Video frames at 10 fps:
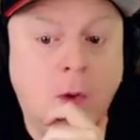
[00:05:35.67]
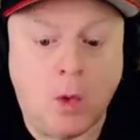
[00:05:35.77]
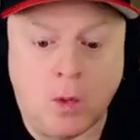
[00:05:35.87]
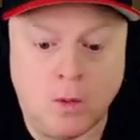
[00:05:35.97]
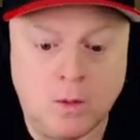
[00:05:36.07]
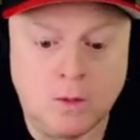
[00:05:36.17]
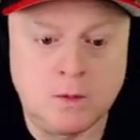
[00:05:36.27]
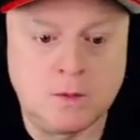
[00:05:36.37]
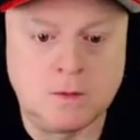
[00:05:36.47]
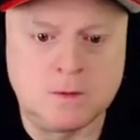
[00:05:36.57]
Oh.
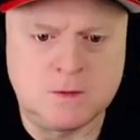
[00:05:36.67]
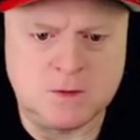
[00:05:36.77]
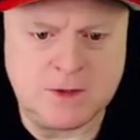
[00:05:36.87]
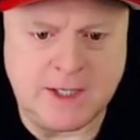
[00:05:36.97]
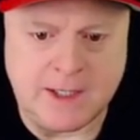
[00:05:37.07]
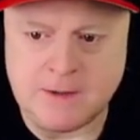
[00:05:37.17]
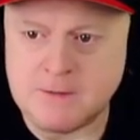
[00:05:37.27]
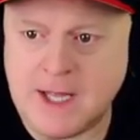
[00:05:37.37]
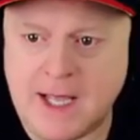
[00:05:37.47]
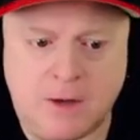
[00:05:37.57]
Okay,
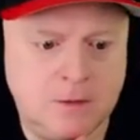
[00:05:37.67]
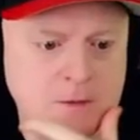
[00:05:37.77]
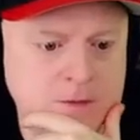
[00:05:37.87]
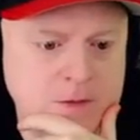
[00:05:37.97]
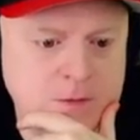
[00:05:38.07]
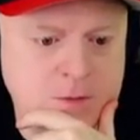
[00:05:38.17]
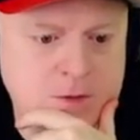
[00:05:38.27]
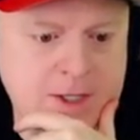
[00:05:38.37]
now, we're